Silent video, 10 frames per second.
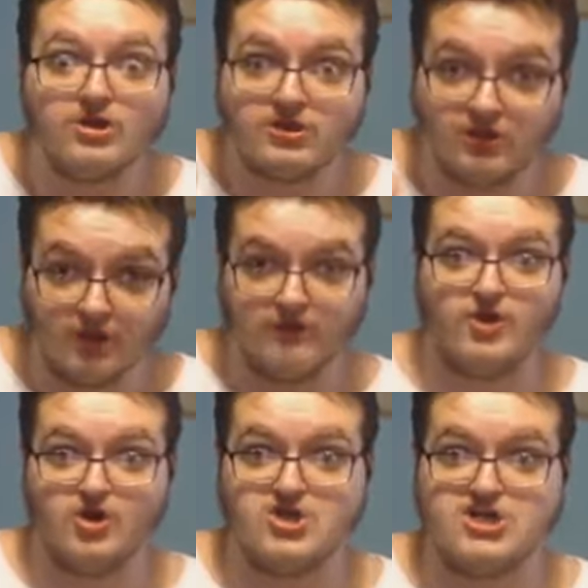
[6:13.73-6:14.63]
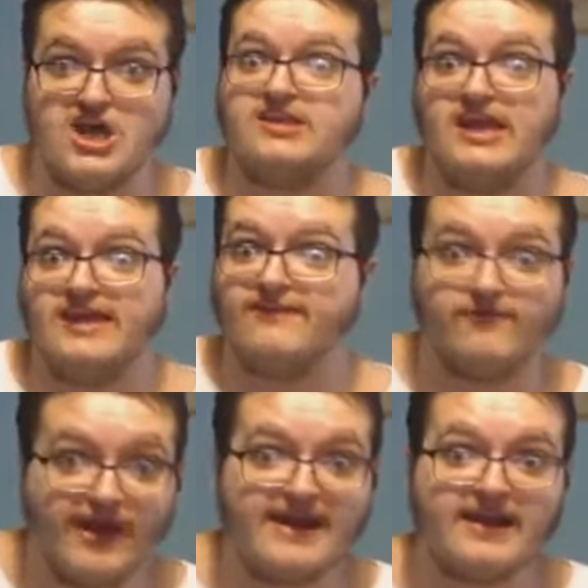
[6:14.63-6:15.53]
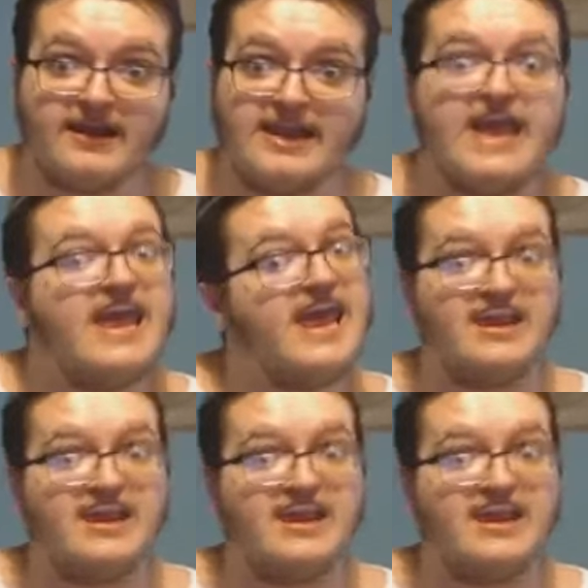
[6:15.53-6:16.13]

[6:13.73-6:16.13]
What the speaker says: solve your shit, and frankly,